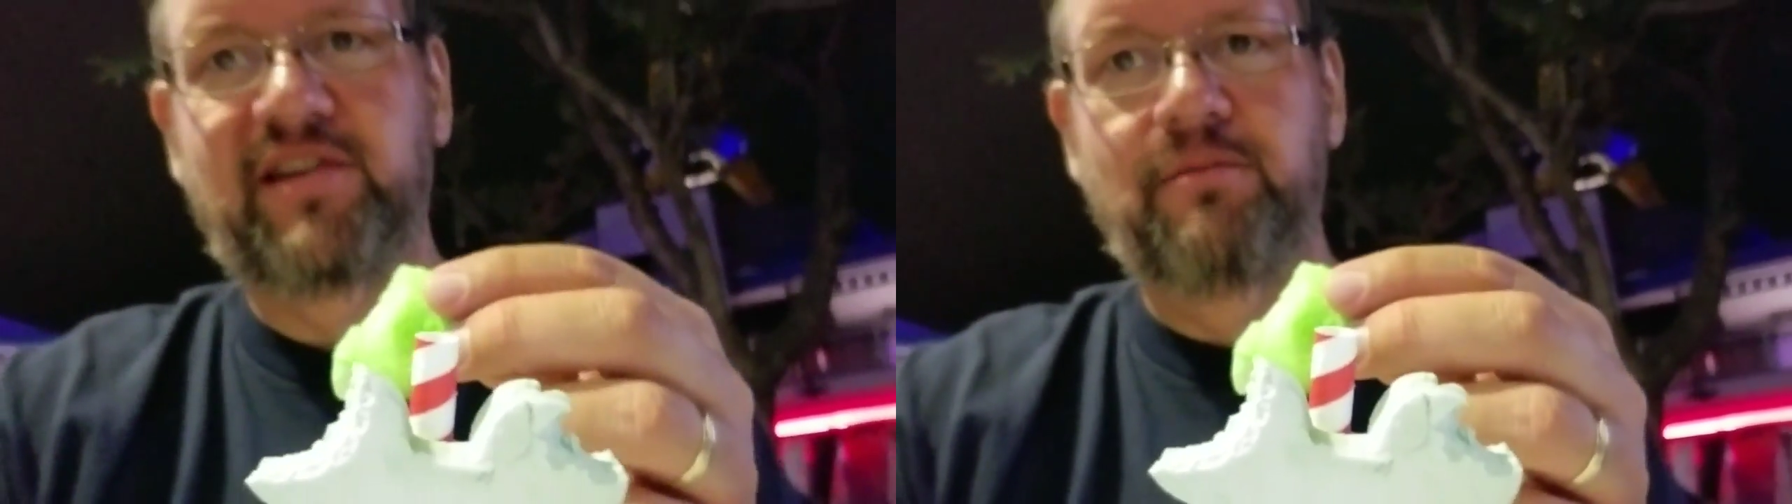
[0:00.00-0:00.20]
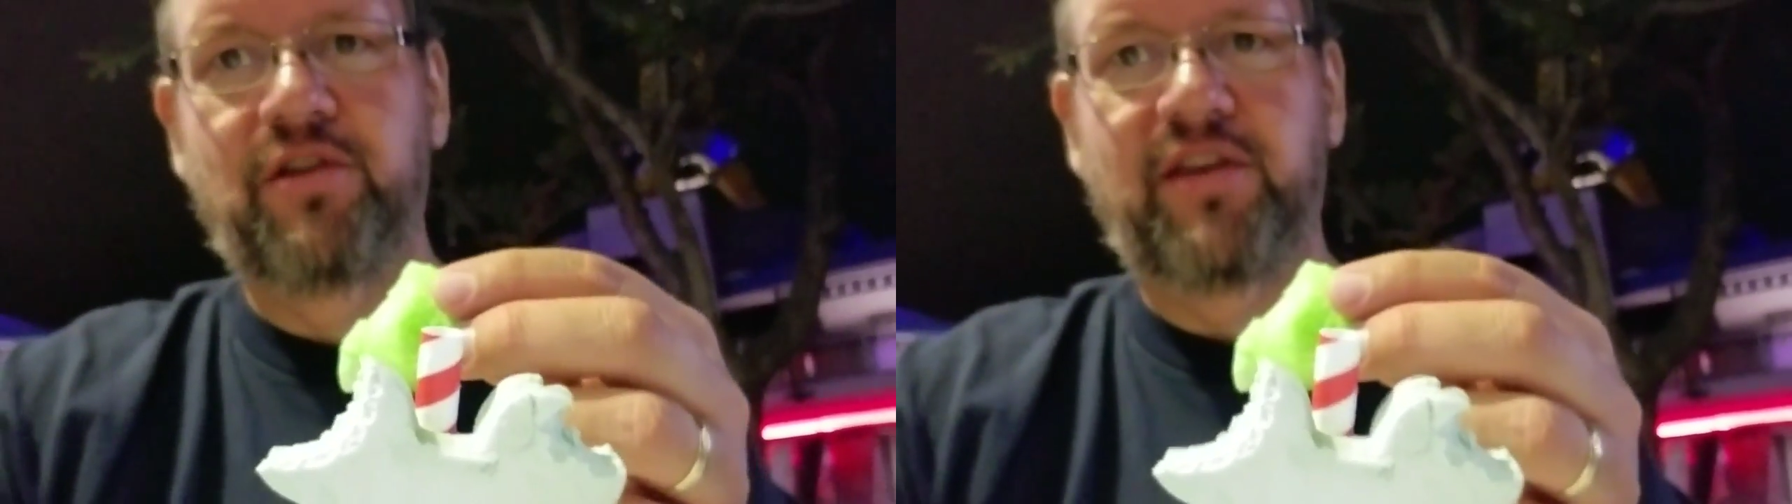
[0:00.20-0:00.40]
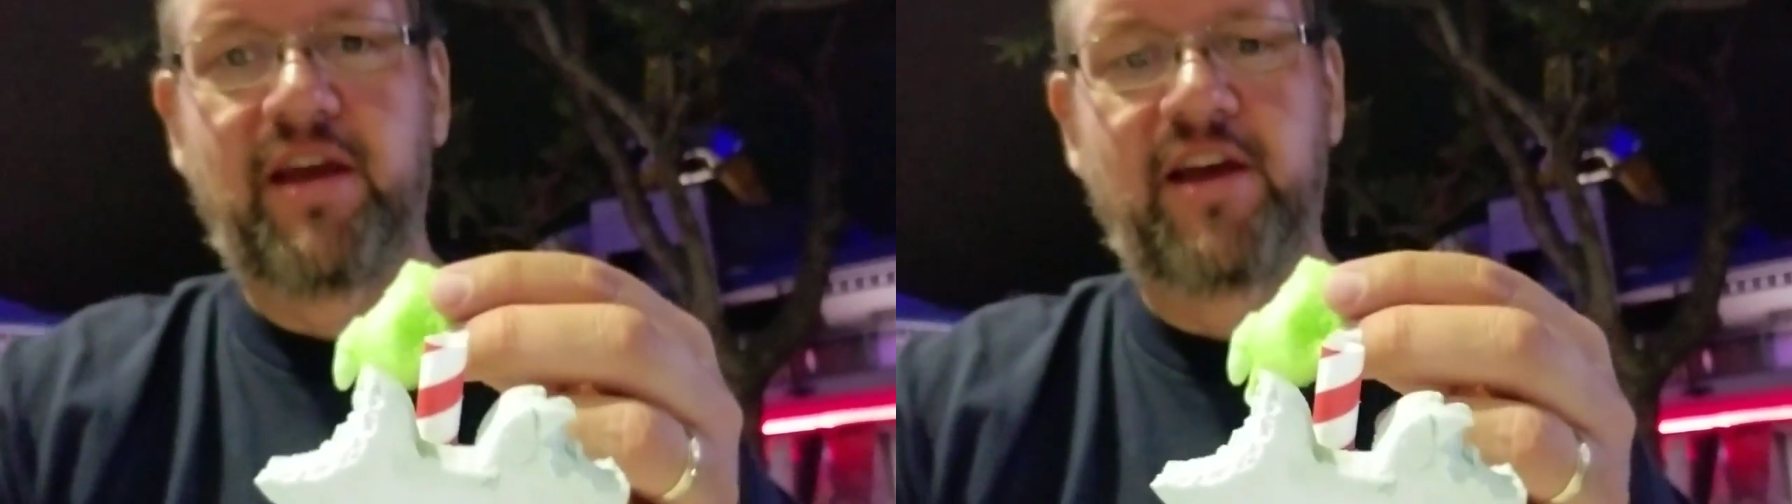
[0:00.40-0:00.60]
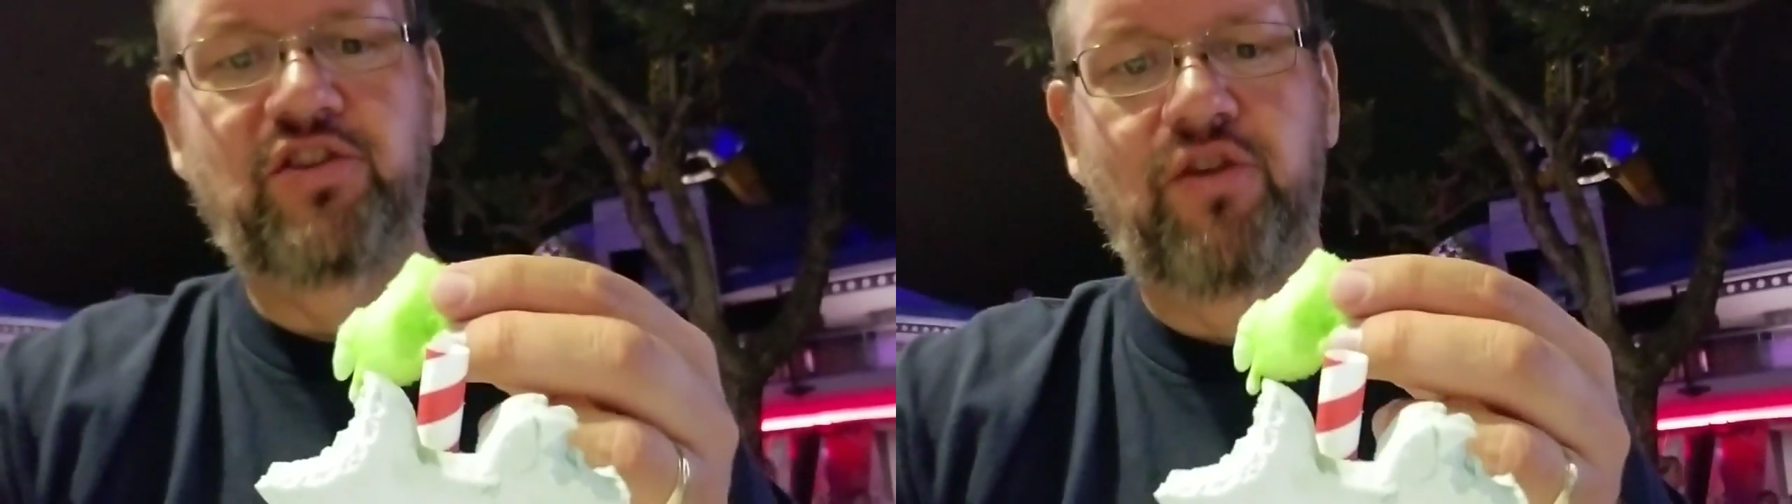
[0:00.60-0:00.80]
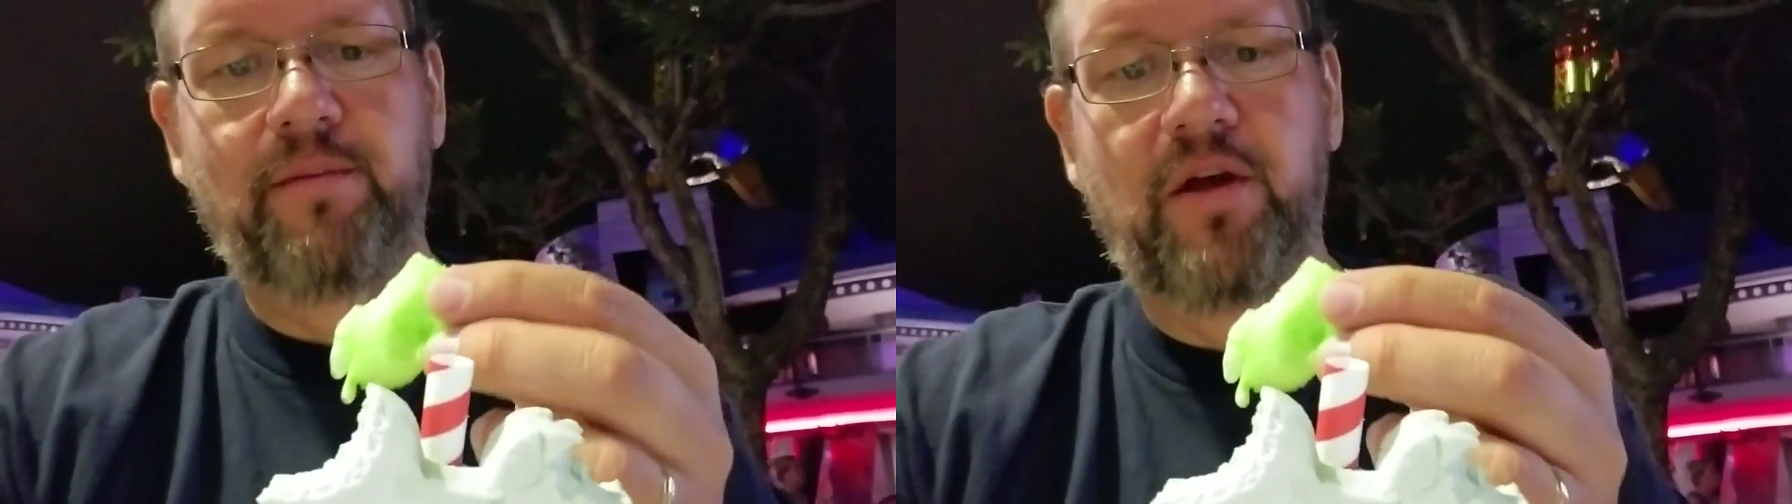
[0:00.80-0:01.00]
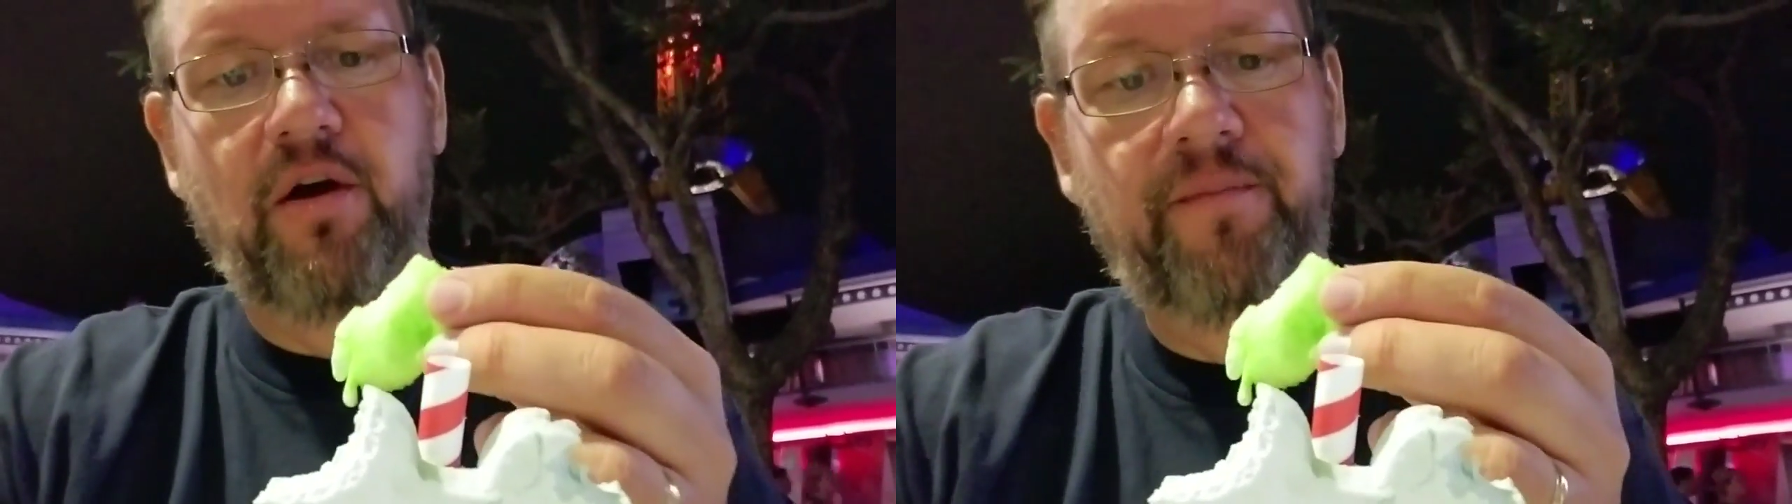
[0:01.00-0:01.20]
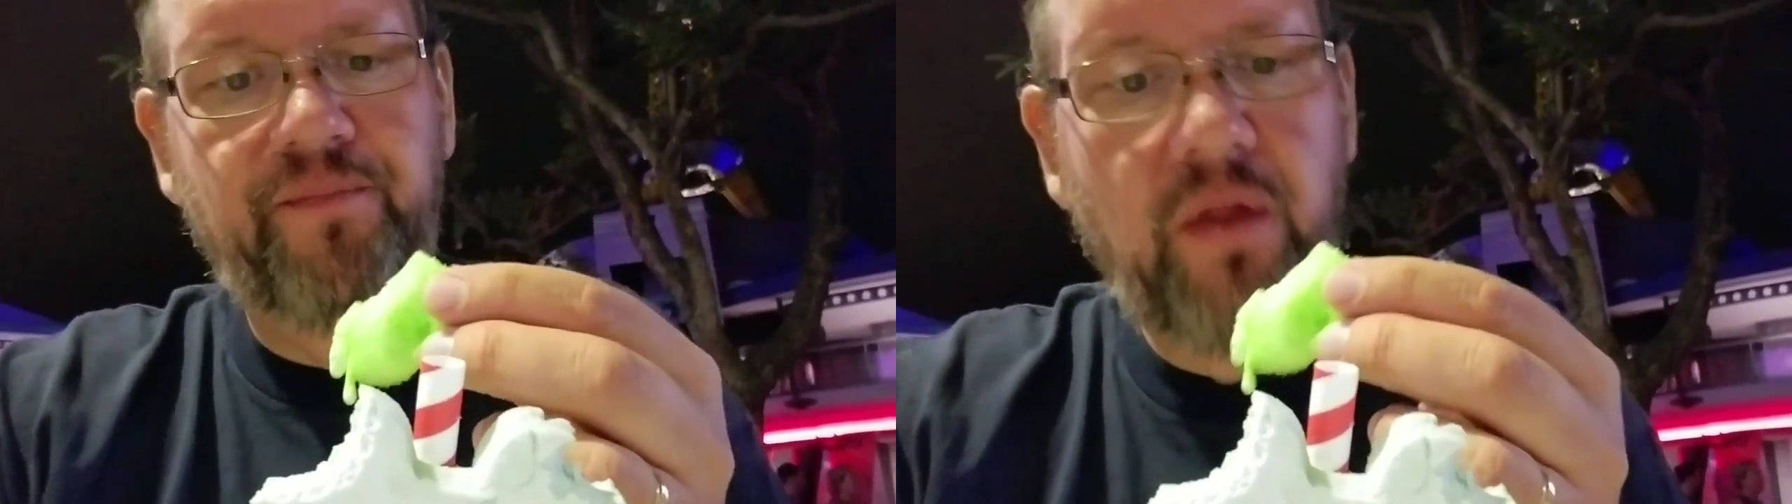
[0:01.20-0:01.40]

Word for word: in with the ice cream, though.